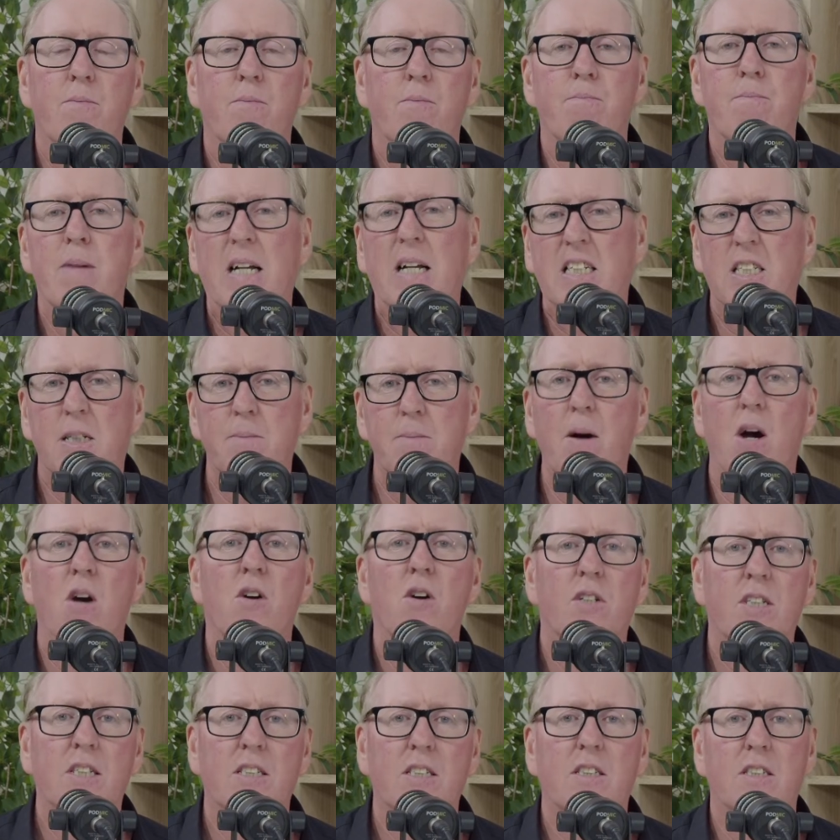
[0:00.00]
mixed
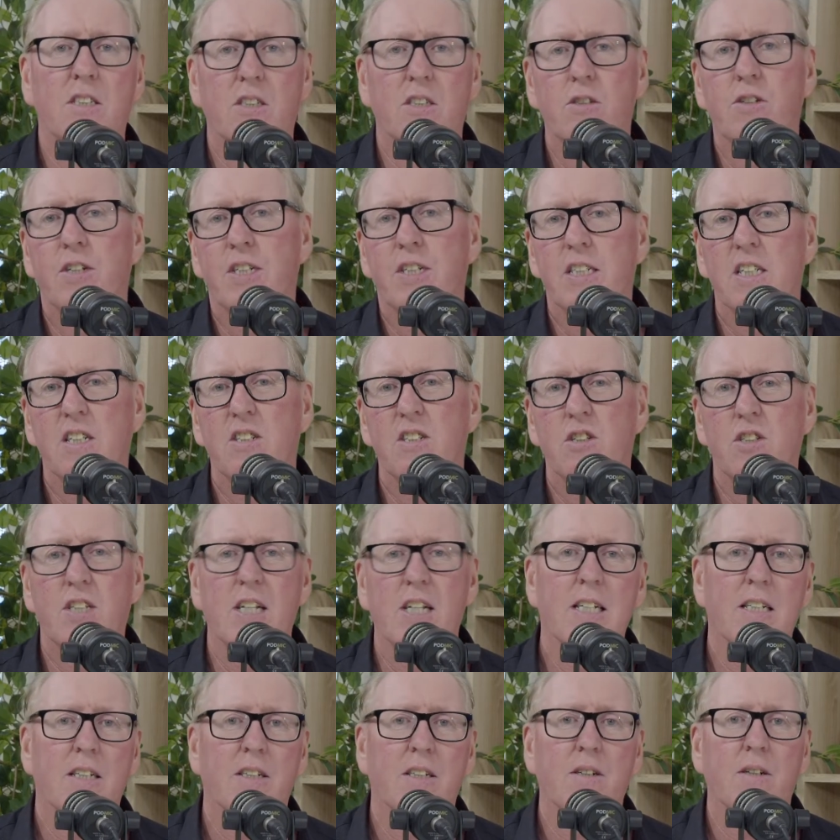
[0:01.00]
mode distance learning in New
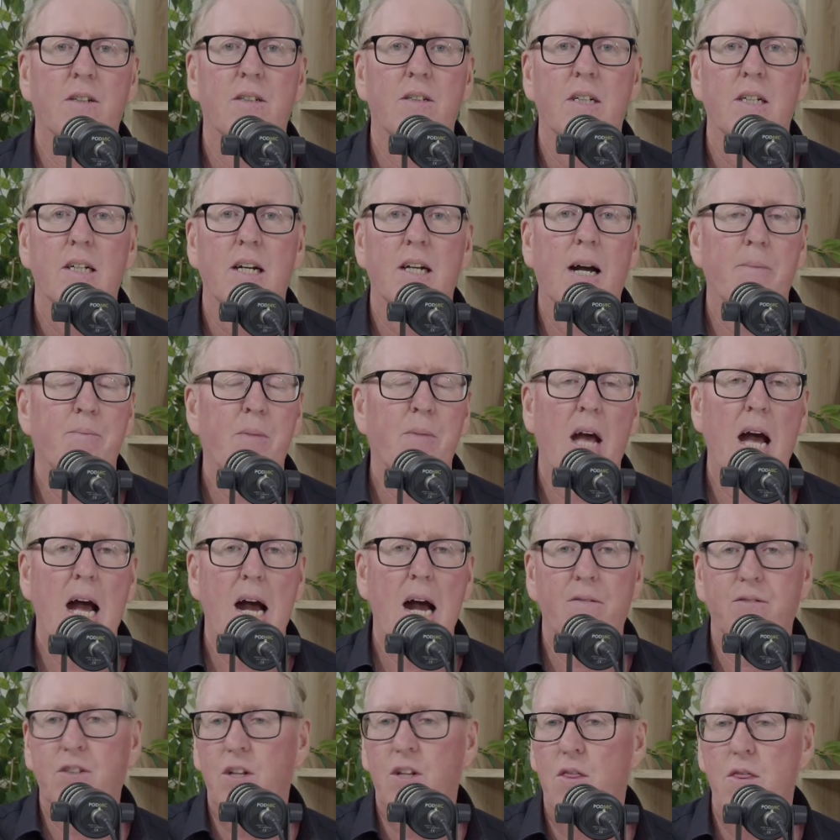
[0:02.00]
Zealand.
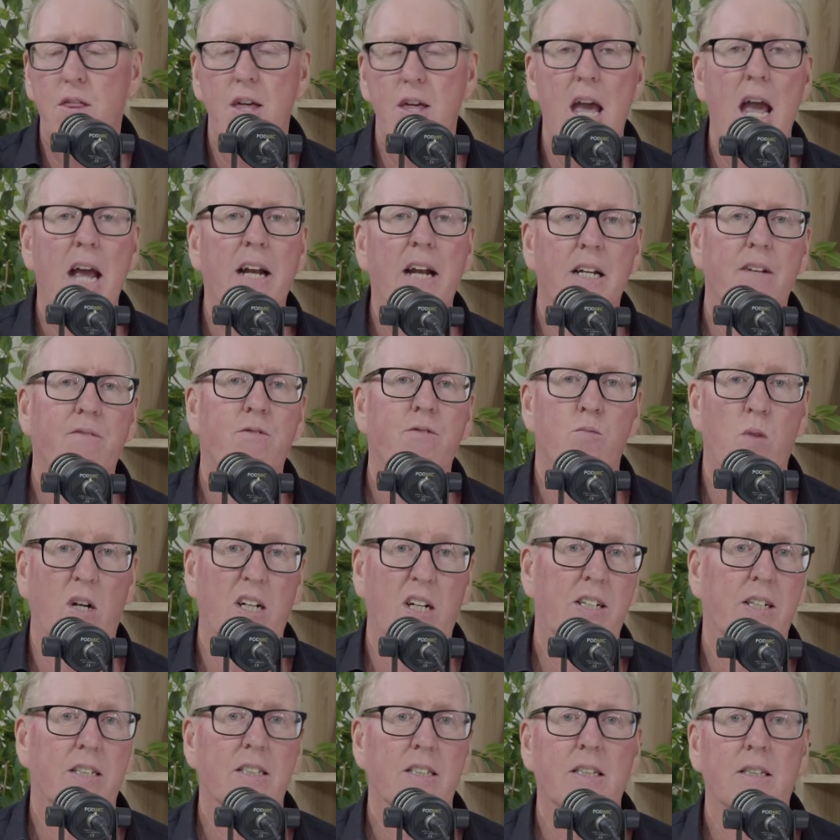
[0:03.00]
After that,
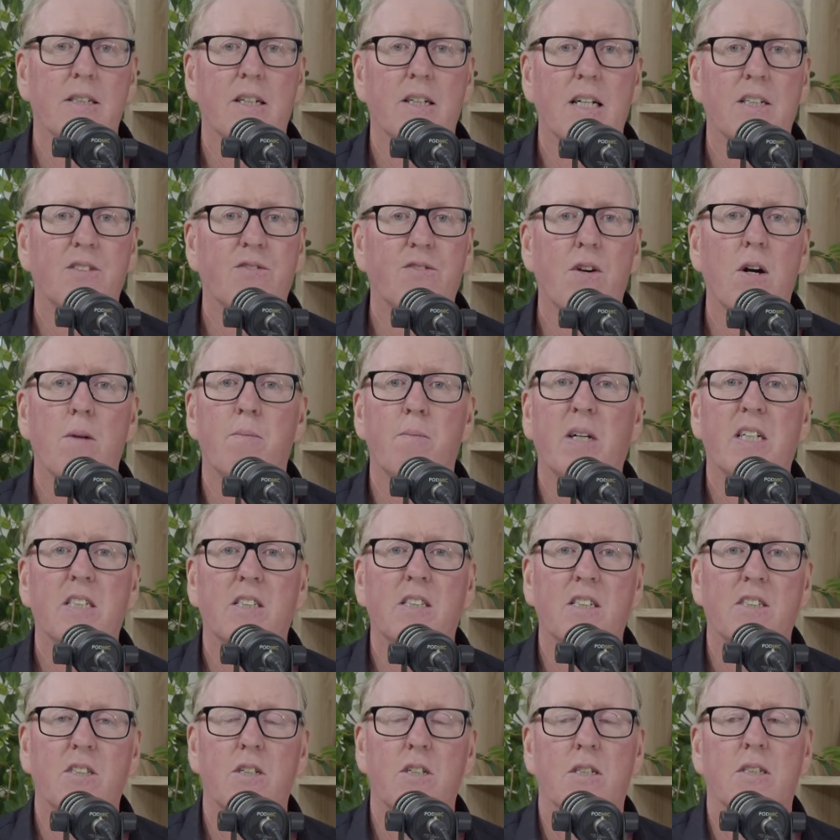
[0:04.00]
everyone did it. That's fine,
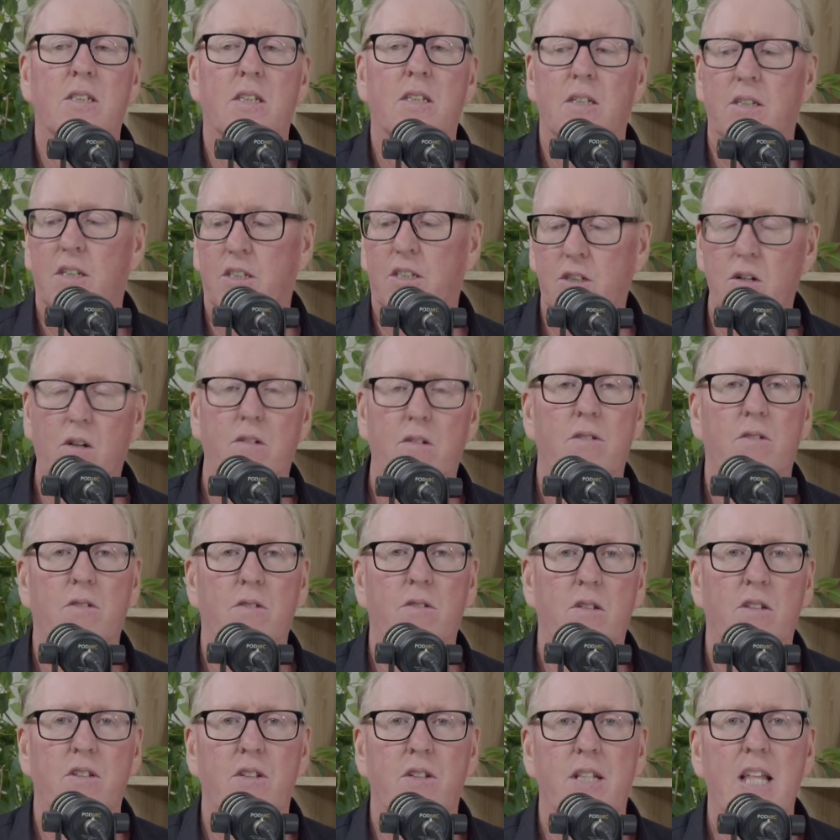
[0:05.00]
because it's not
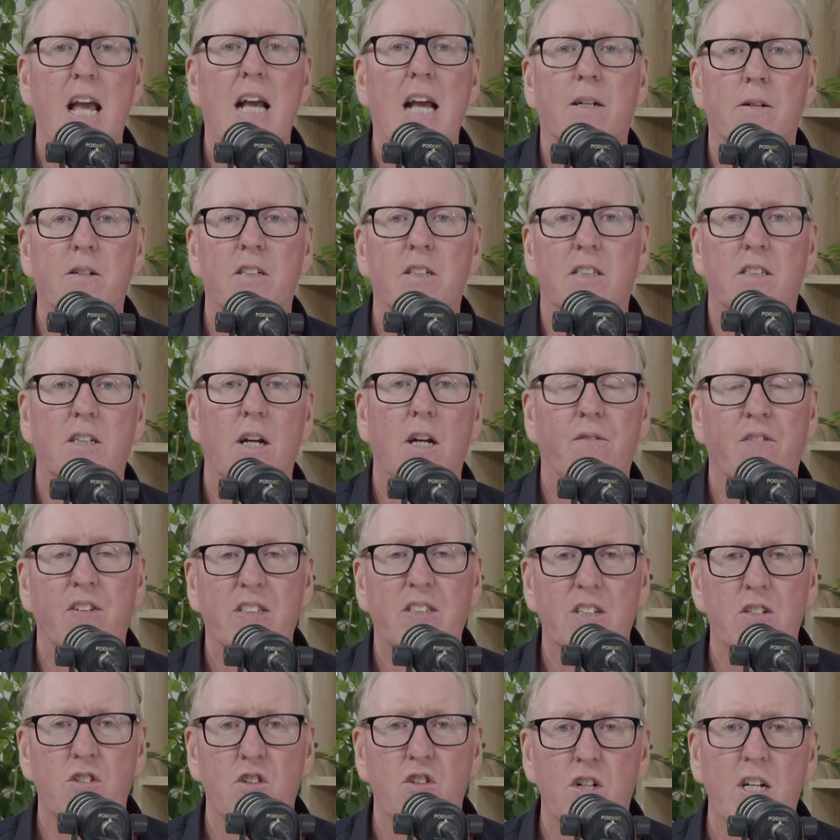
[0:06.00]
that in itself
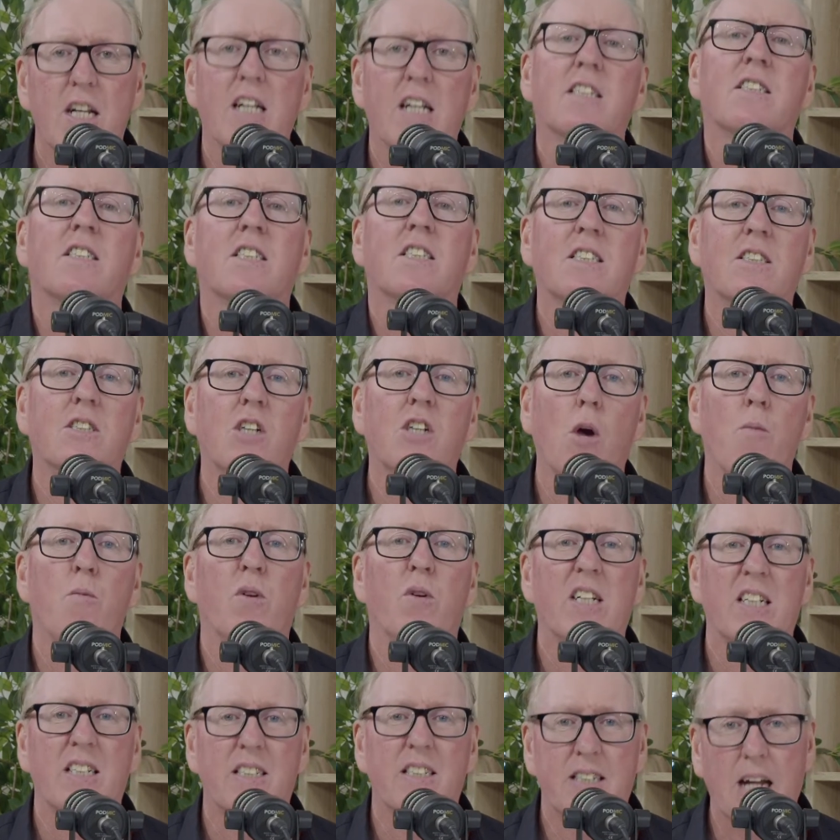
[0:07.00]
isn't unique. It's just
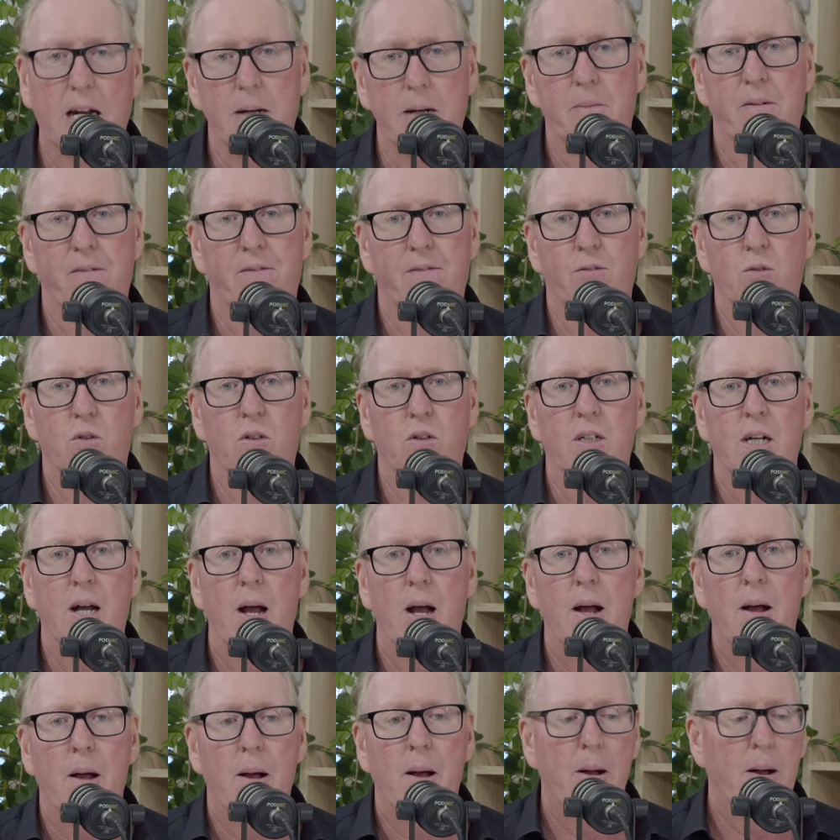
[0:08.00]
nobody had done it before.
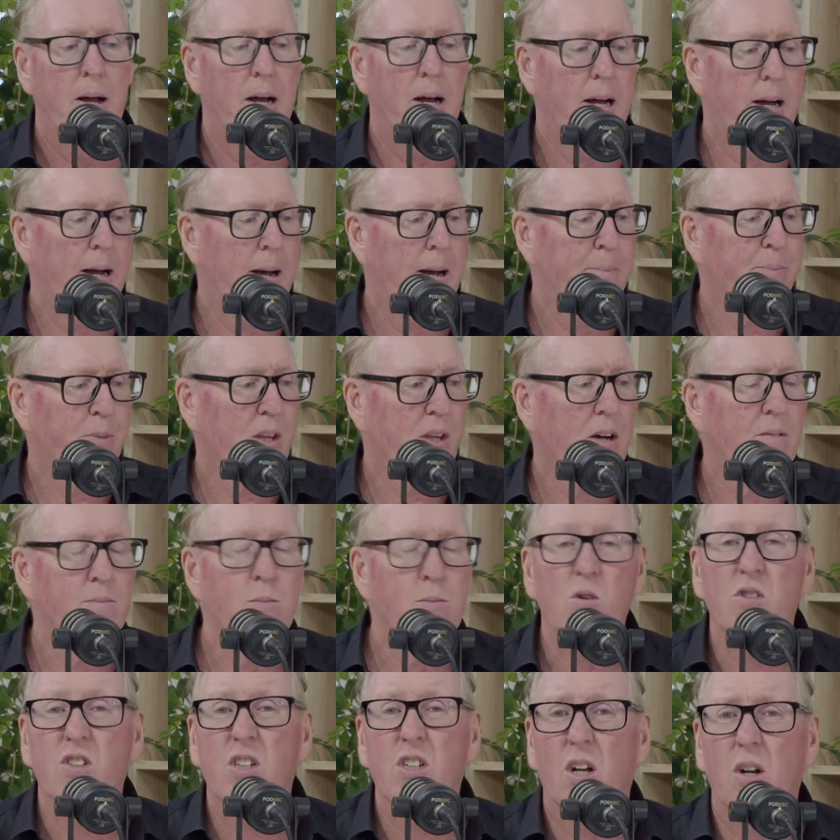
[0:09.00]

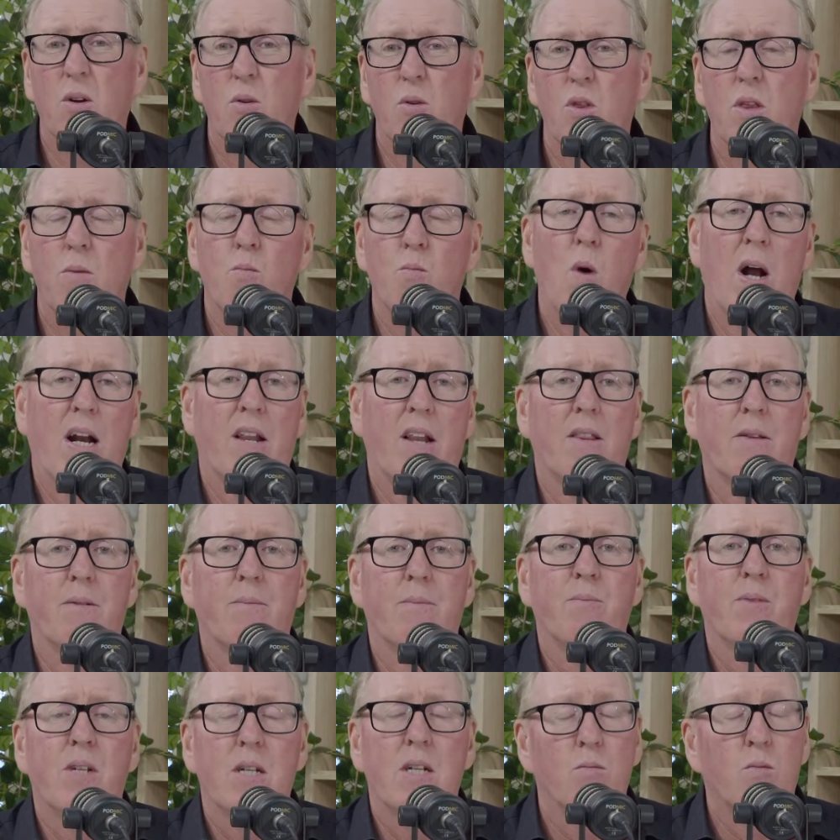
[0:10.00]
I'm also
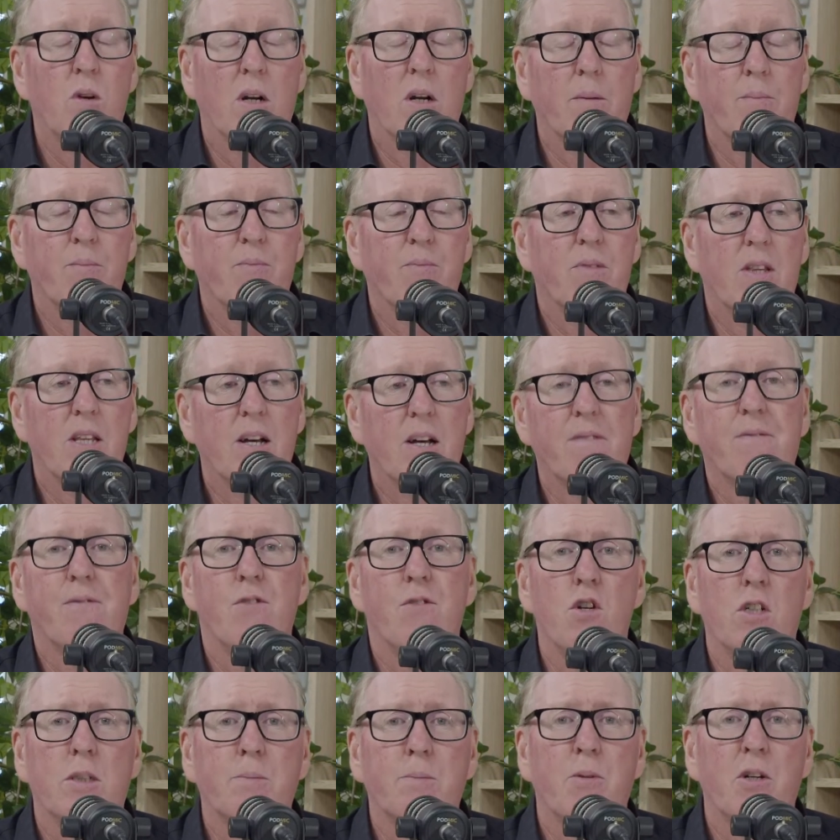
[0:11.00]
I'm the
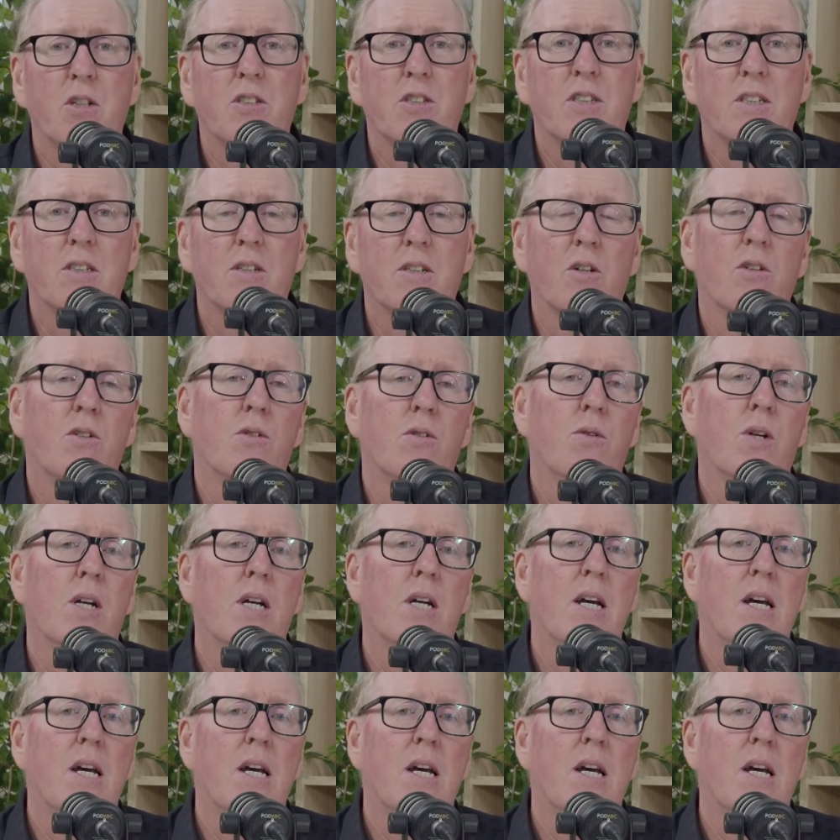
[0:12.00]
first person who